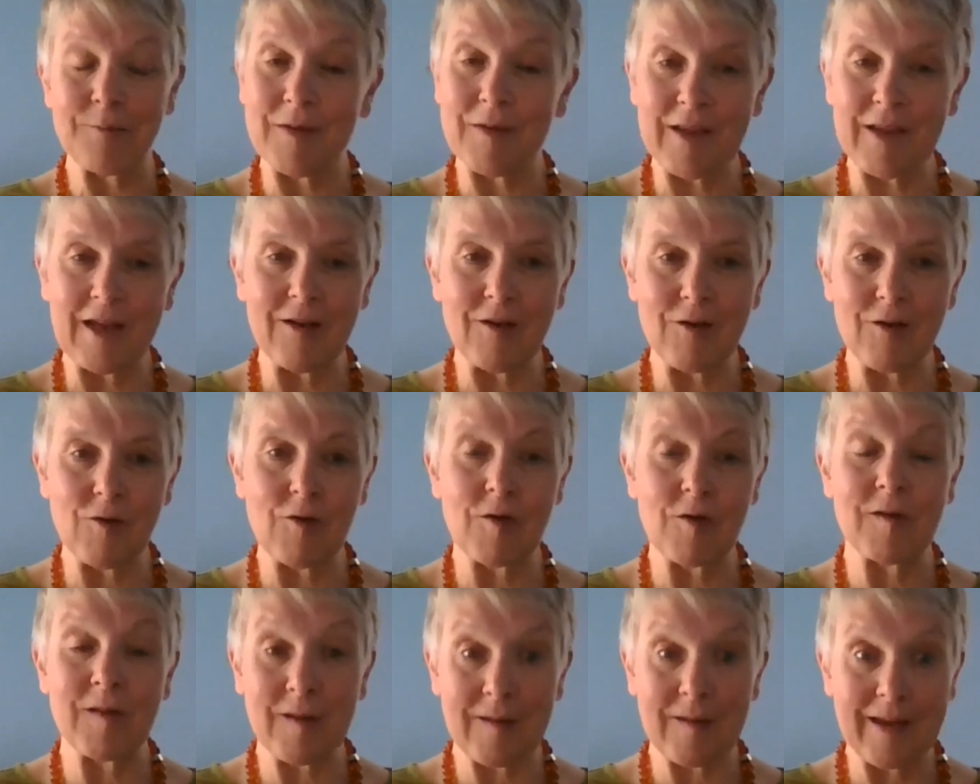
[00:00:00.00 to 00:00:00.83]
But then, of
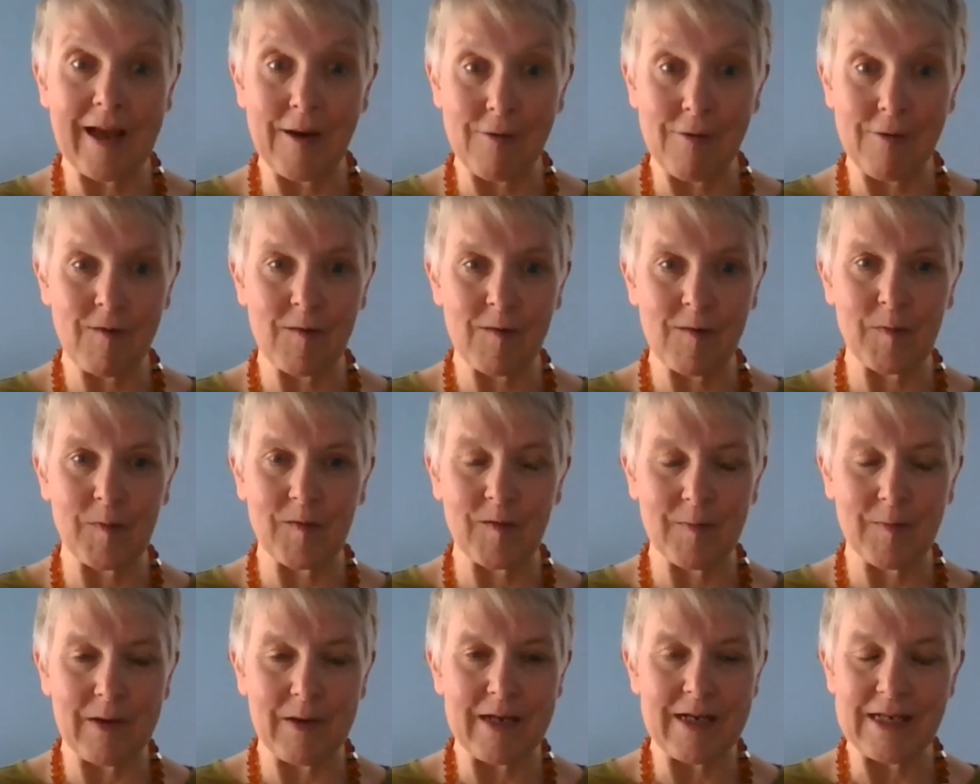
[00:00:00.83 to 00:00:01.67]
course, it's our
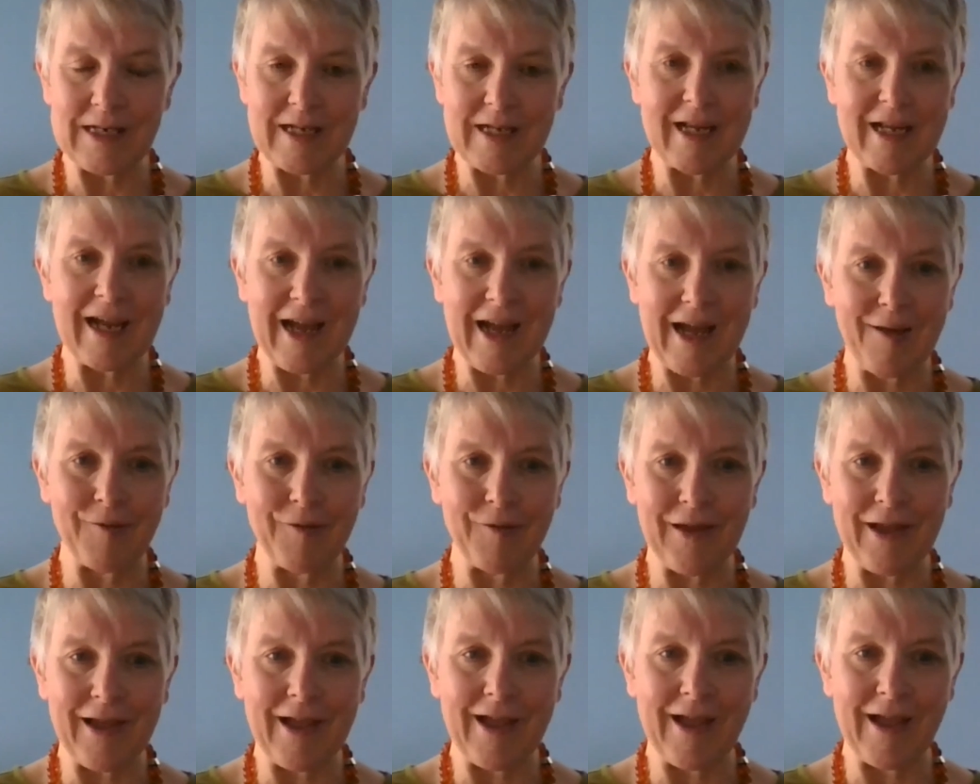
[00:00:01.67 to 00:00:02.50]
responsibility to get out
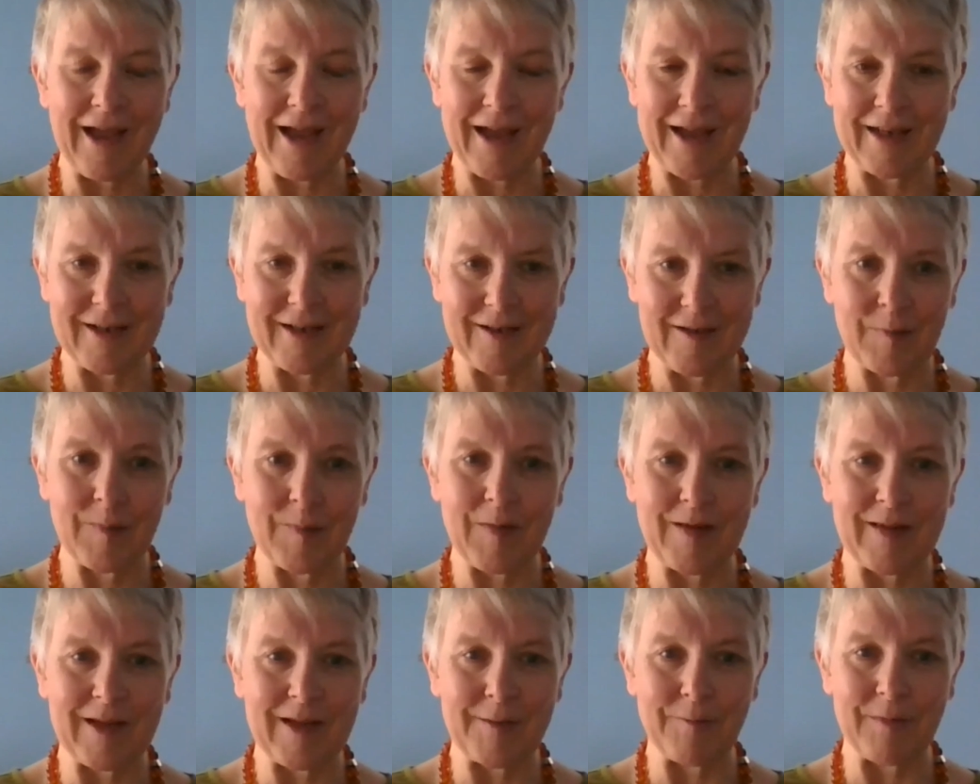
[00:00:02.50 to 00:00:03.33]
there and
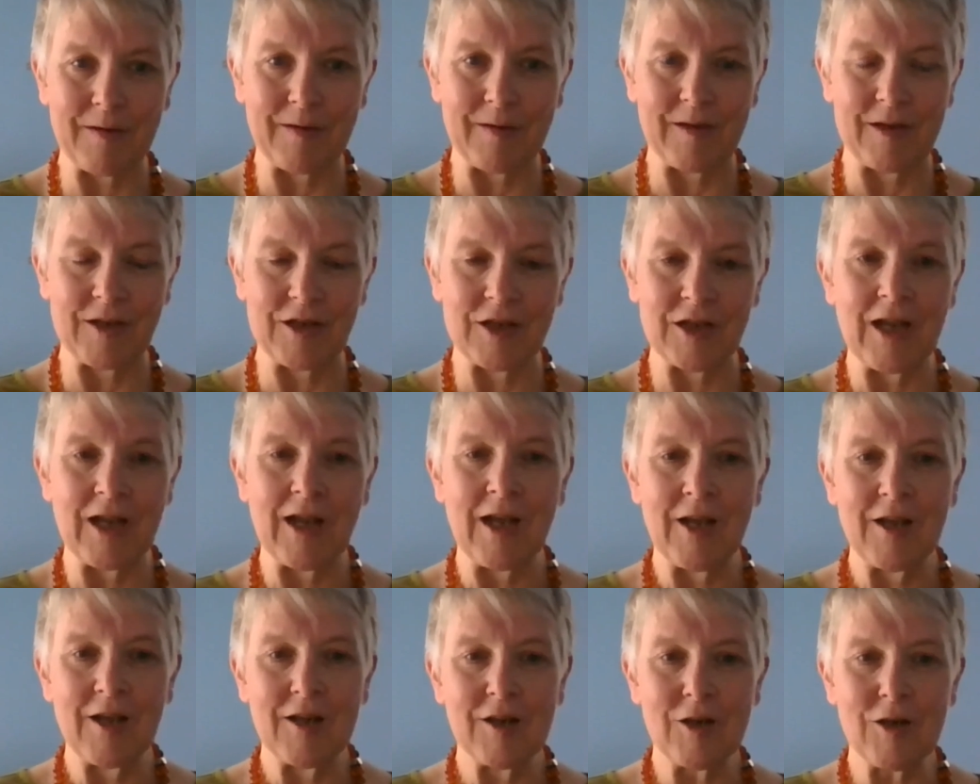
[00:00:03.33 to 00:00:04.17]
spread that message,
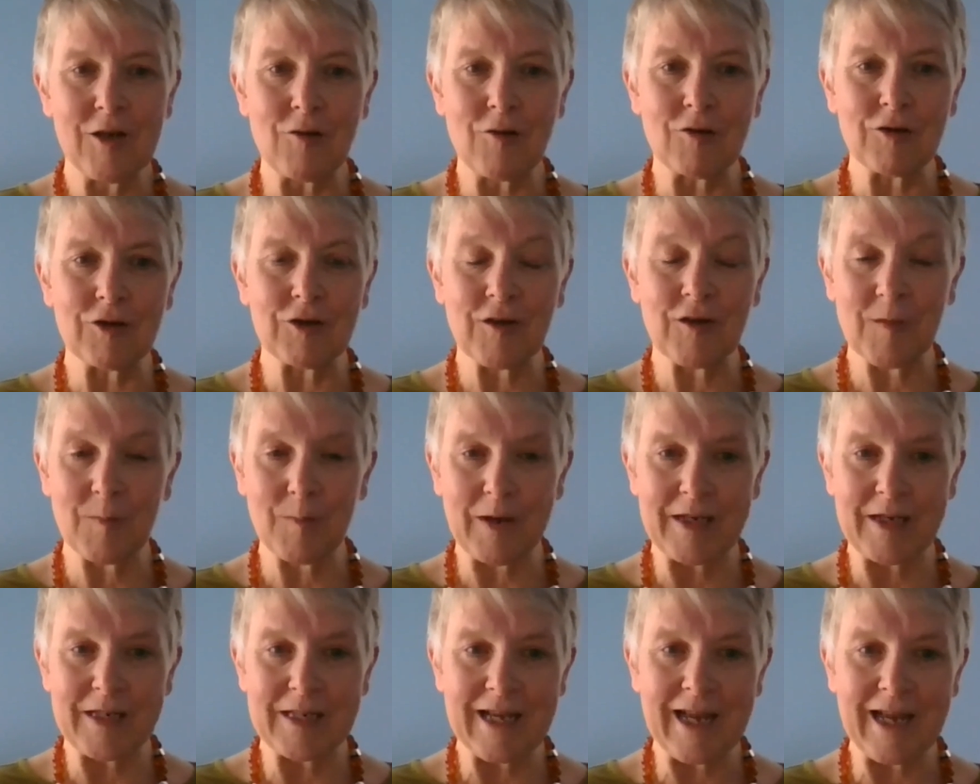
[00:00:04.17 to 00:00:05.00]
not just
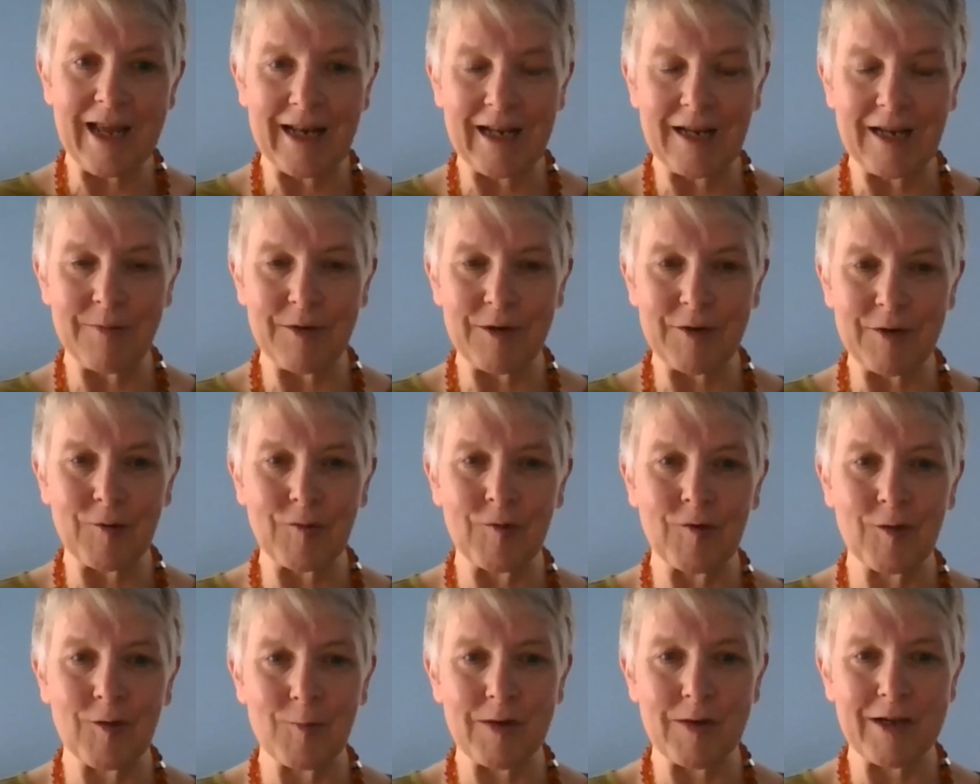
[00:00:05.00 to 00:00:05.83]
by telling, but
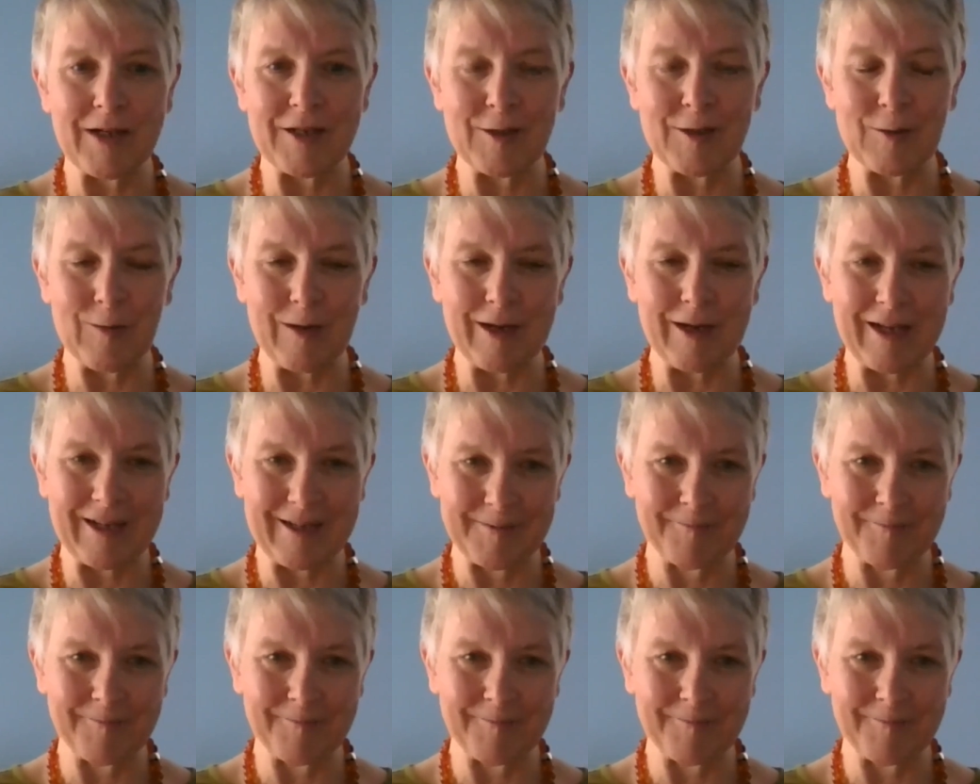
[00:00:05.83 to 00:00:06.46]
also by doing.